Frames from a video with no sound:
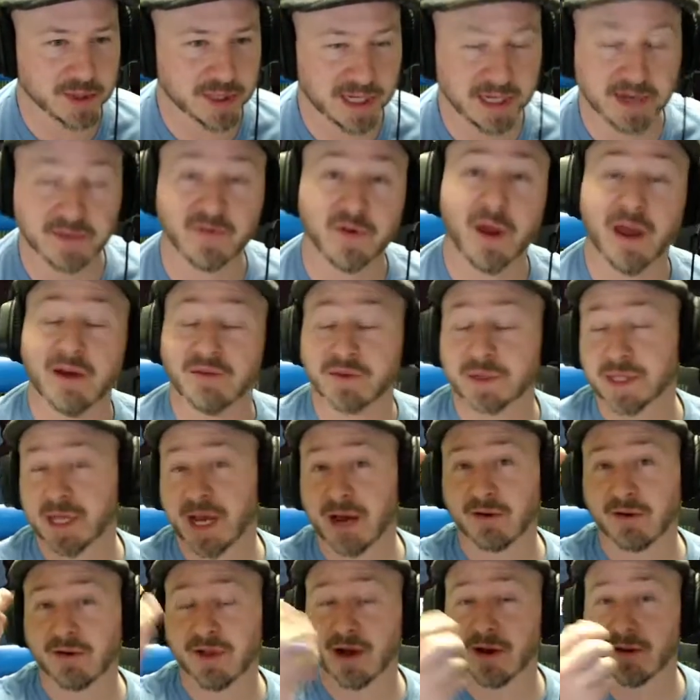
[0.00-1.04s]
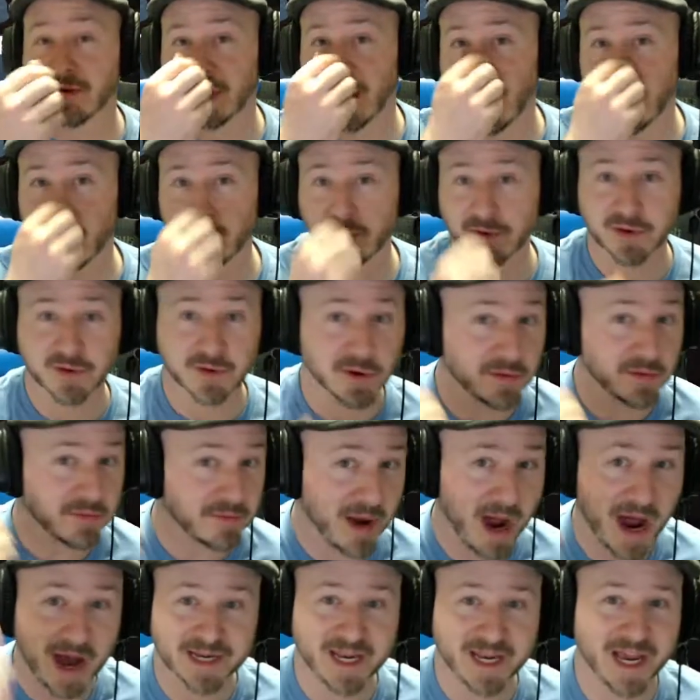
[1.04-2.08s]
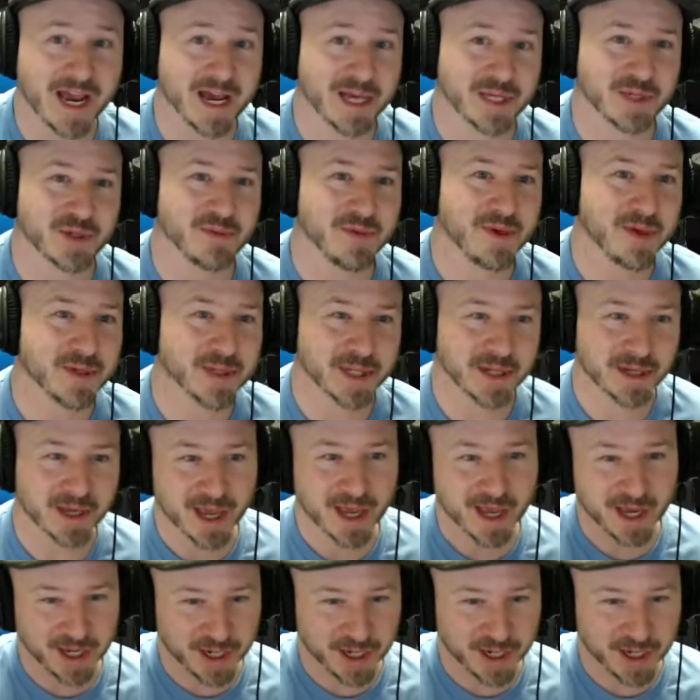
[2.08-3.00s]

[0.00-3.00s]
And if you have a SoundCloud account with your own podcast or music,